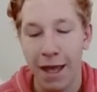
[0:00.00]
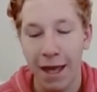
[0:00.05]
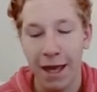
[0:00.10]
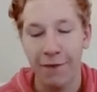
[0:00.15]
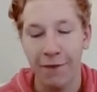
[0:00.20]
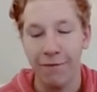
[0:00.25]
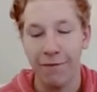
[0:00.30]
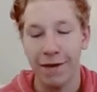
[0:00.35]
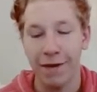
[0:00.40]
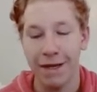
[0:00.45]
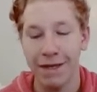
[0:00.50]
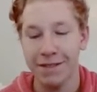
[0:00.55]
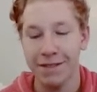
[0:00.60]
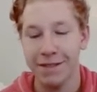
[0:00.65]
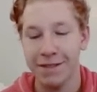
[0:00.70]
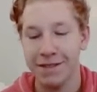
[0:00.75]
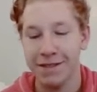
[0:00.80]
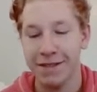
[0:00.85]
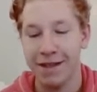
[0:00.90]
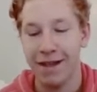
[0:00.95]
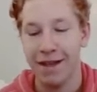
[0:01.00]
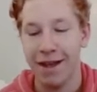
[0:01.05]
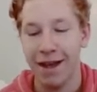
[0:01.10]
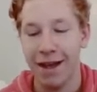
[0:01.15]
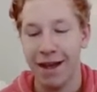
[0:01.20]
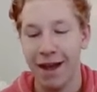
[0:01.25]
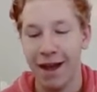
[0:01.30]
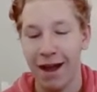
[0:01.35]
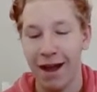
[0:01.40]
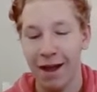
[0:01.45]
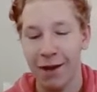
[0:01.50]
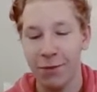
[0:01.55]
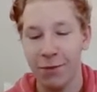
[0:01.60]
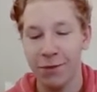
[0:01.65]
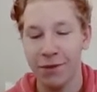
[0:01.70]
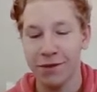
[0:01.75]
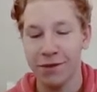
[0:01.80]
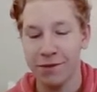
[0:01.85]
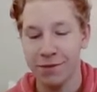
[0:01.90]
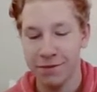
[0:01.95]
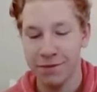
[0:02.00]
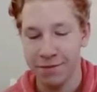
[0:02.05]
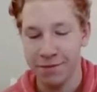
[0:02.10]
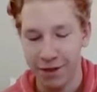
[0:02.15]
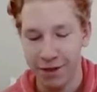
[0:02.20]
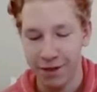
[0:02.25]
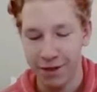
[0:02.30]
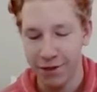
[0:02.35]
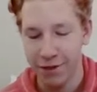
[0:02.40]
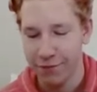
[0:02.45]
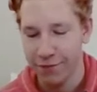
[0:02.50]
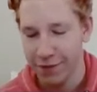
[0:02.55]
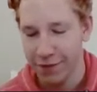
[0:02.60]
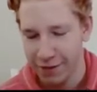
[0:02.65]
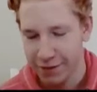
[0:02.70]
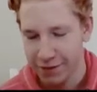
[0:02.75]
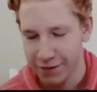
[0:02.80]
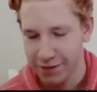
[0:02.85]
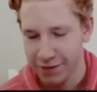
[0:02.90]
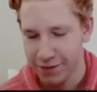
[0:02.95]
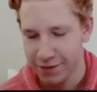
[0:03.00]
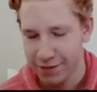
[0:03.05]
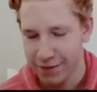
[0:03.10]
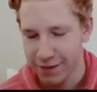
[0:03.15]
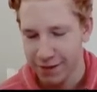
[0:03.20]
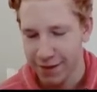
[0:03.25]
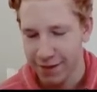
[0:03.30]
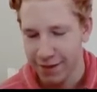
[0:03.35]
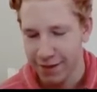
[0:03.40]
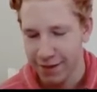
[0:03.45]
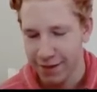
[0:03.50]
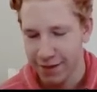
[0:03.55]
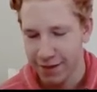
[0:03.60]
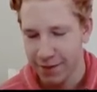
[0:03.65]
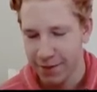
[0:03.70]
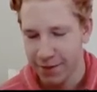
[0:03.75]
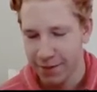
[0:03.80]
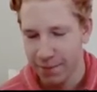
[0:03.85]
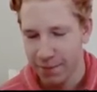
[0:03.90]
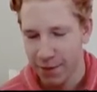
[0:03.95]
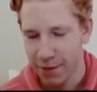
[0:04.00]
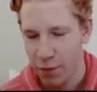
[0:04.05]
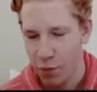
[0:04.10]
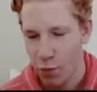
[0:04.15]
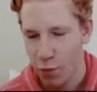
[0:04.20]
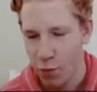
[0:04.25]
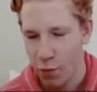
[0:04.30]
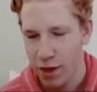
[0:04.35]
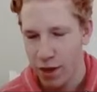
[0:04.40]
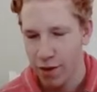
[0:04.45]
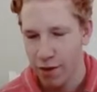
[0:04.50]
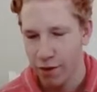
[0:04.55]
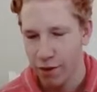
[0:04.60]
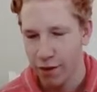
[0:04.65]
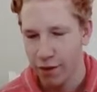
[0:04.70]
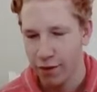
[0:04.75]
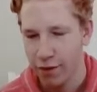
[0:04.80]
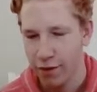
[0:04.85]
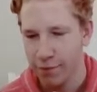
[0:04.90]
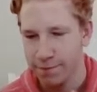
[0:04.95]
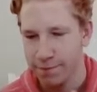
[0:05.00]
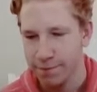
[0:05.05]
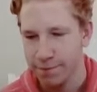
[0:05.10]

Advice I would give is that we are